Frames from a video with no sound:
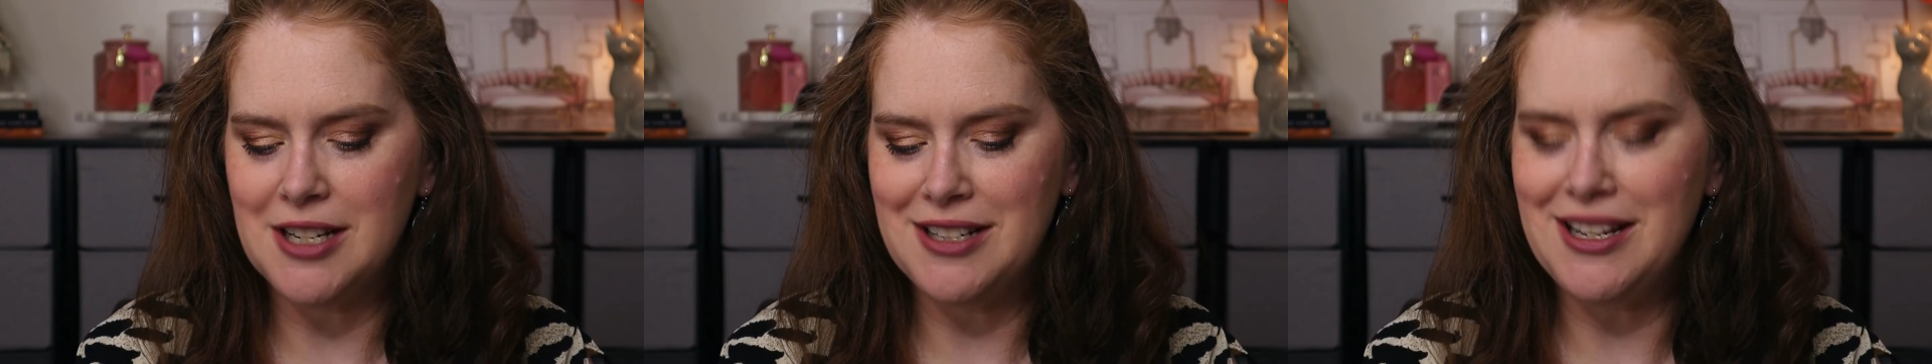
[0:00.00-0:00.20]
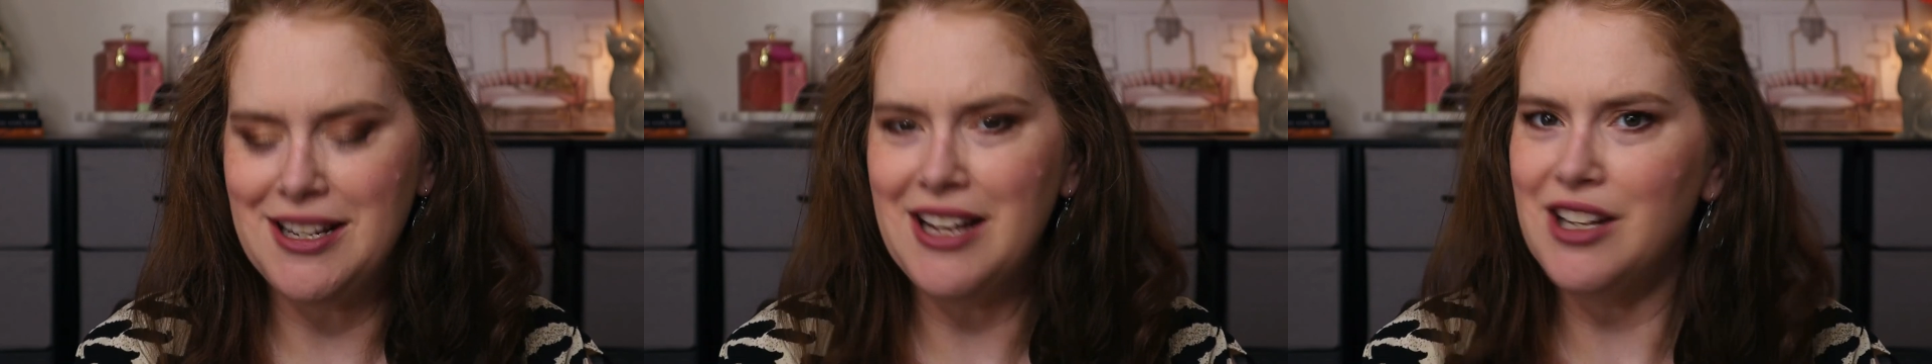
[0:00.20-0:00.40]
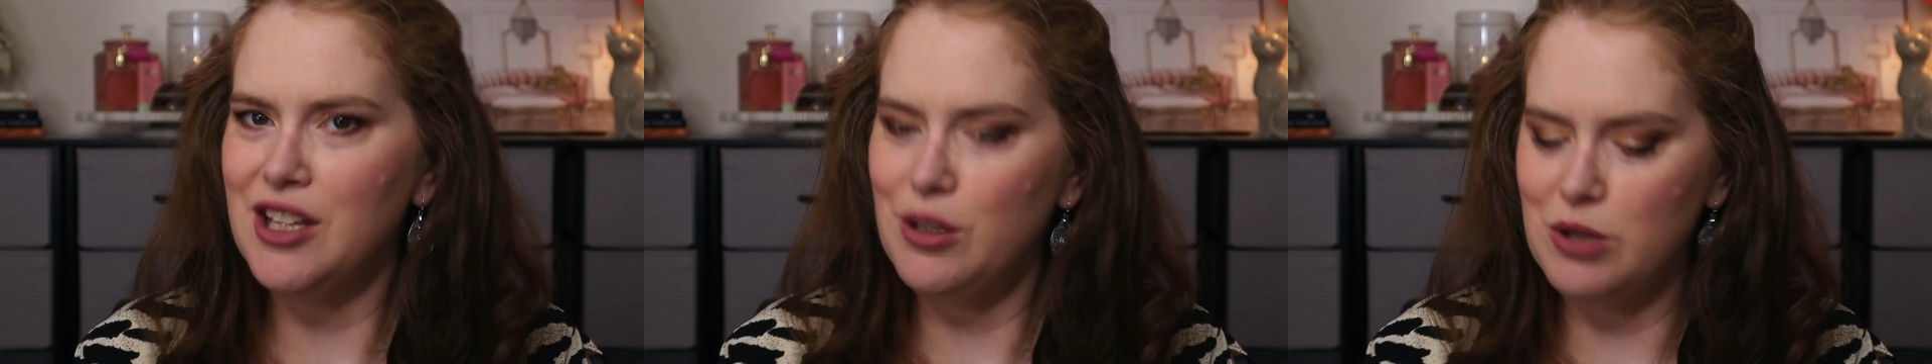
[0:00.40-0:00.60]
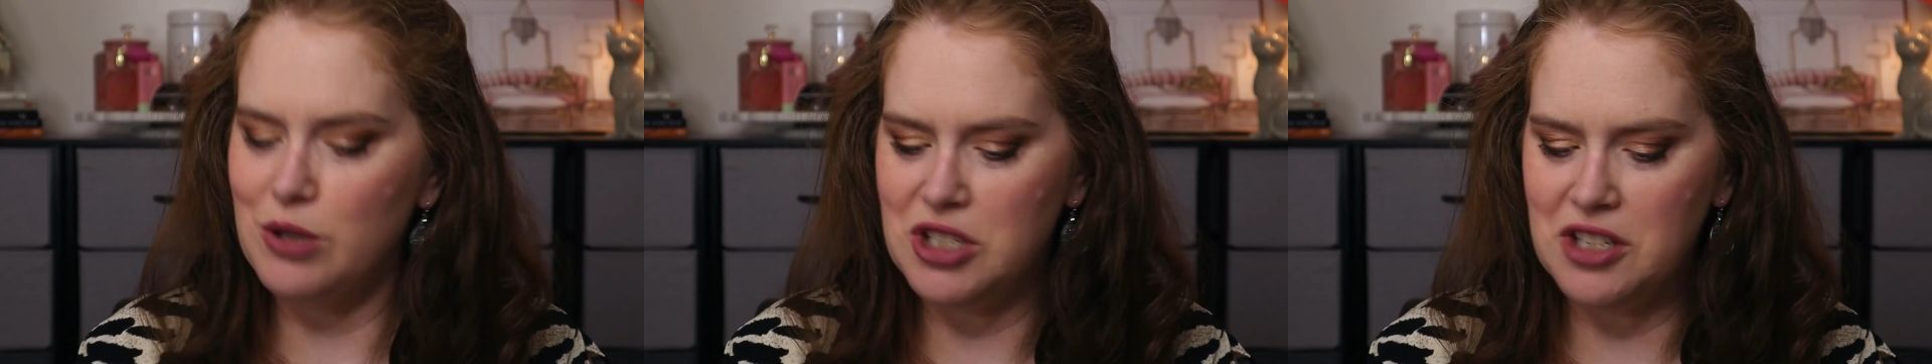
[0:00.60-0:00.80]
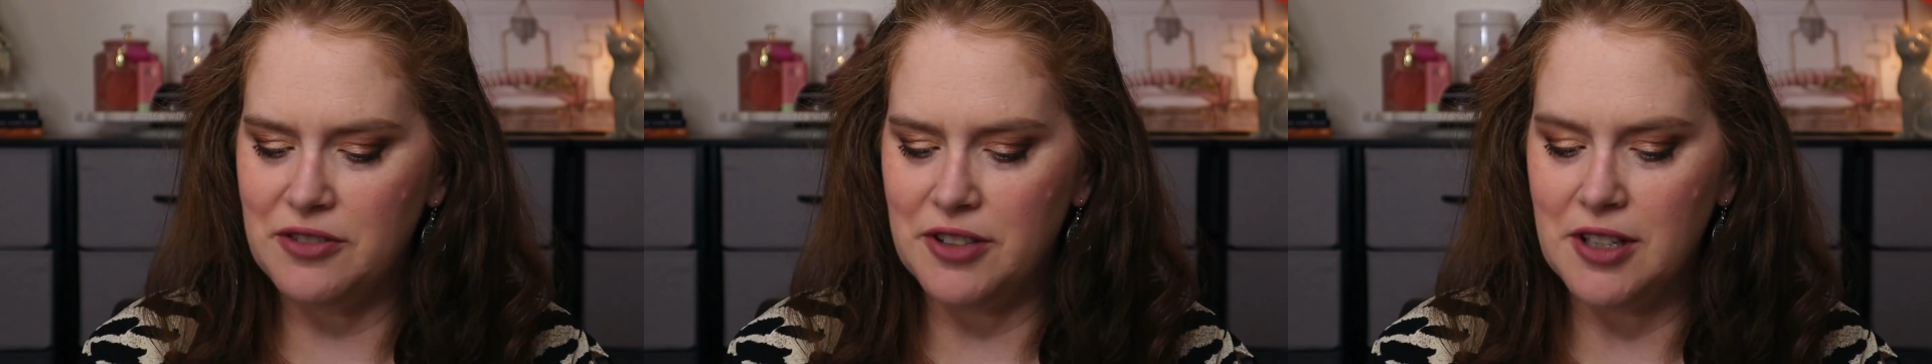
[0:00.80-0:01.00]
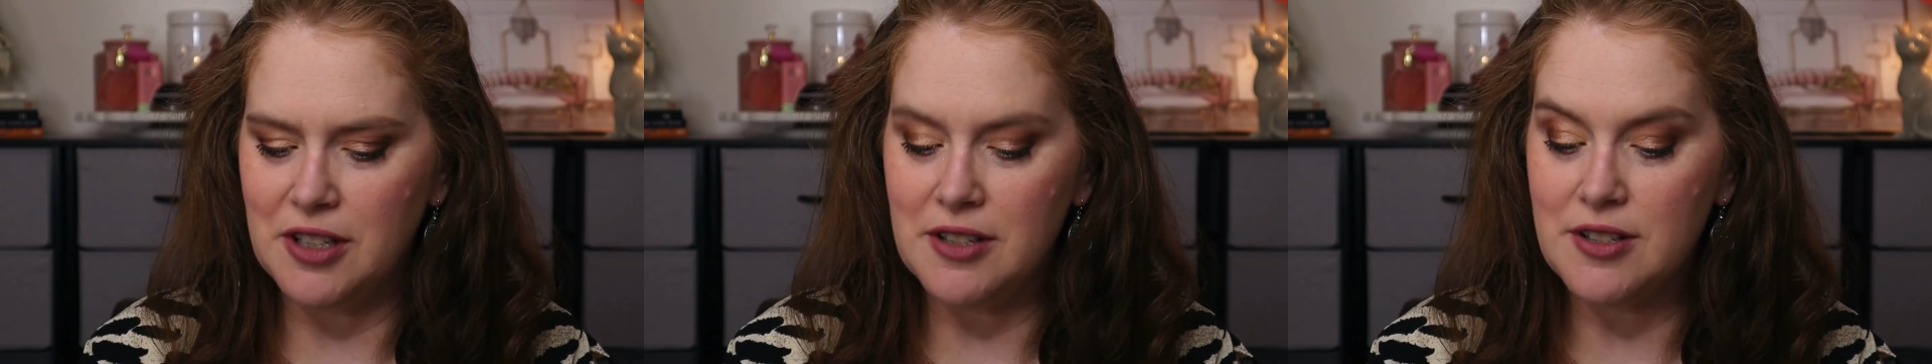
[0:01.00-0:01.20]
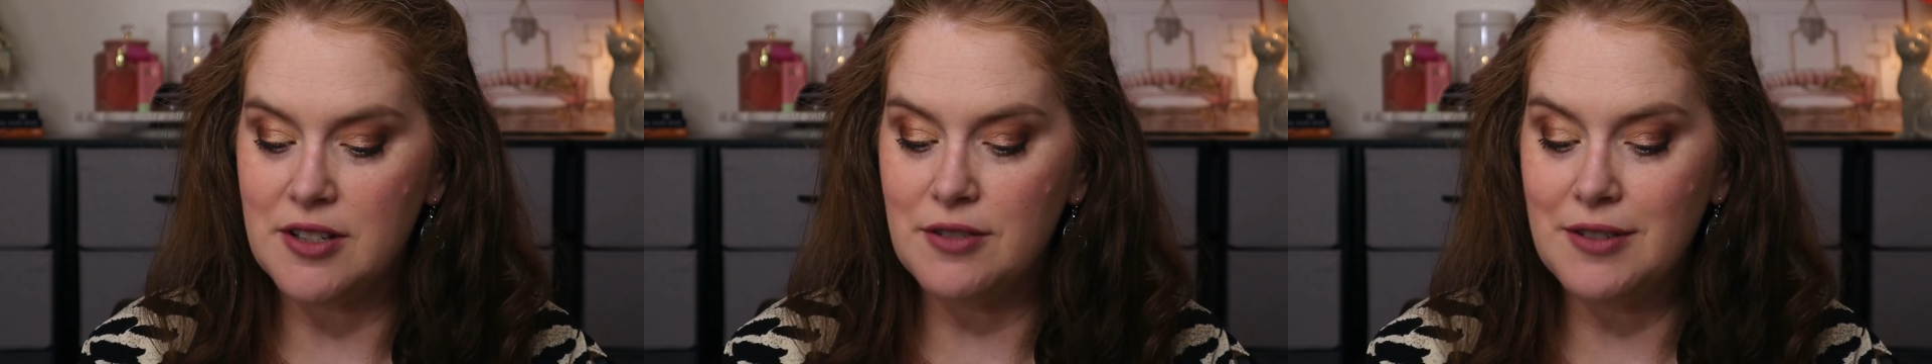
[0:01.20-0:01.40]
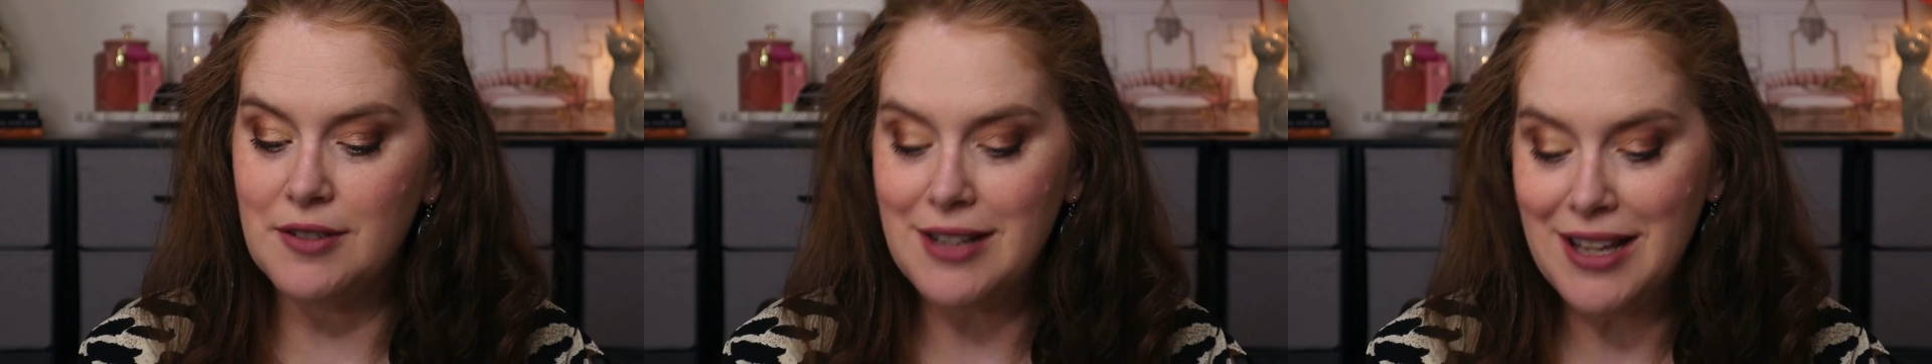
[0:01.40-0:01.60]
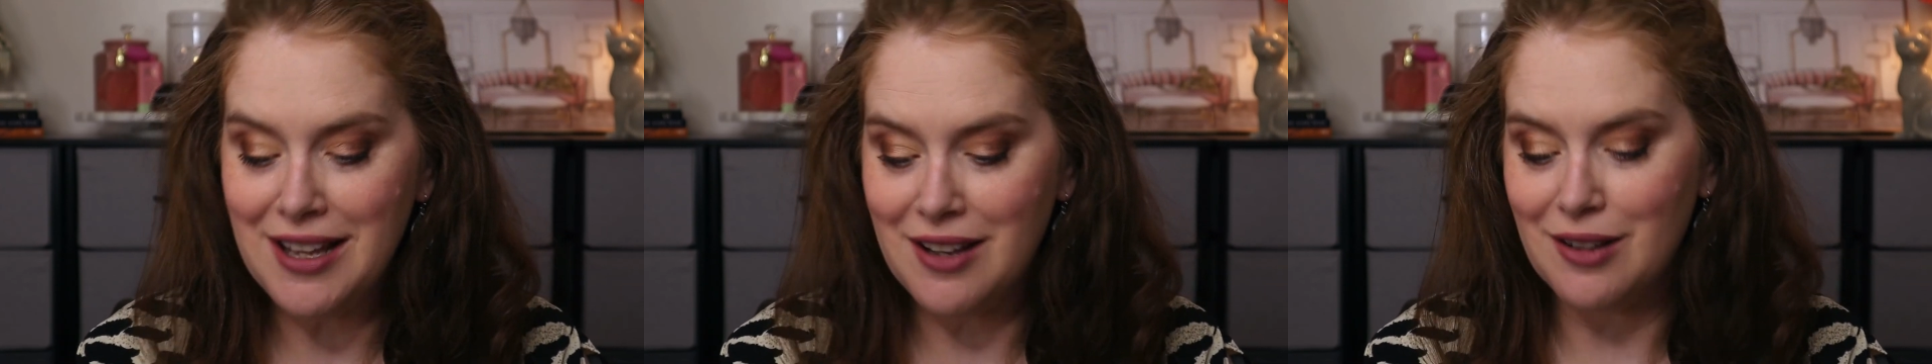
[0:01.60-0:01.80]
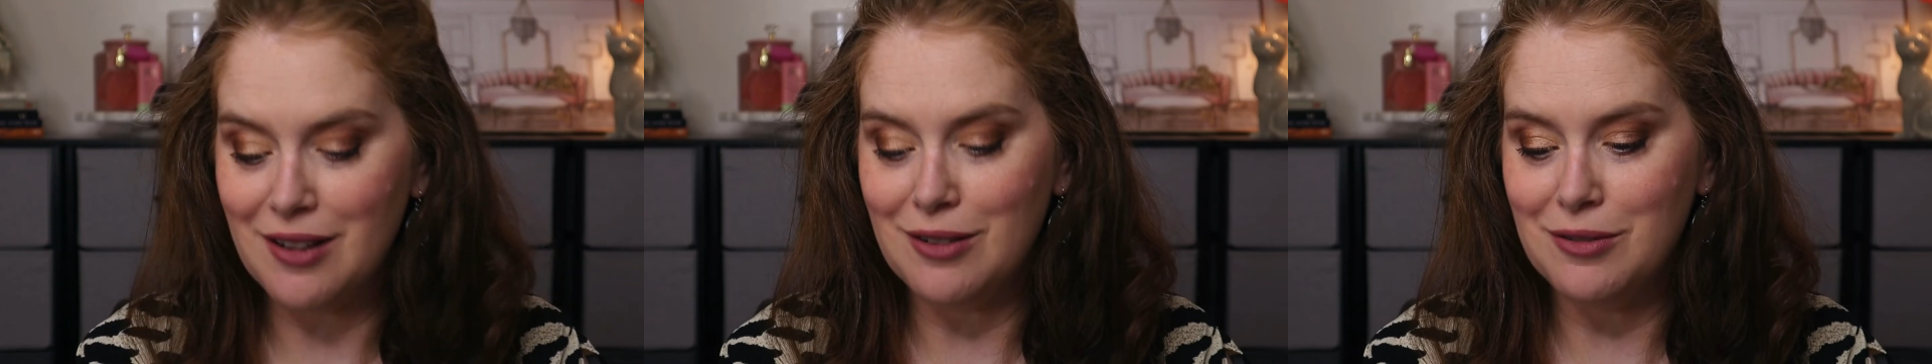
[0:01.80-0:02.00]
not a huge difference So
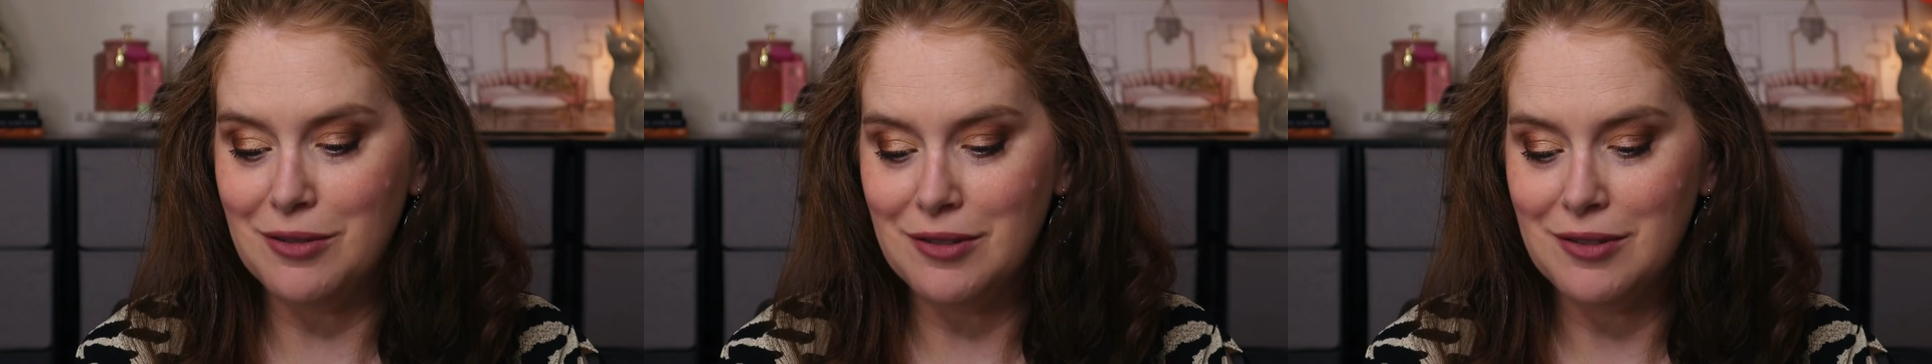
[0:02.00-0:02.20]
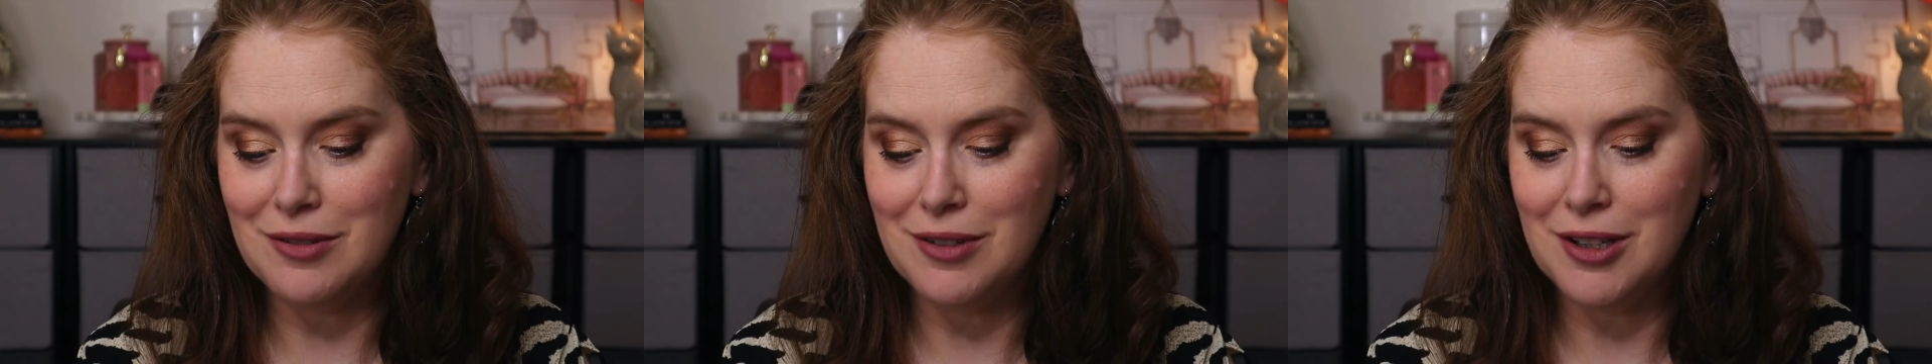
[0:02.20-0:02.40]
now,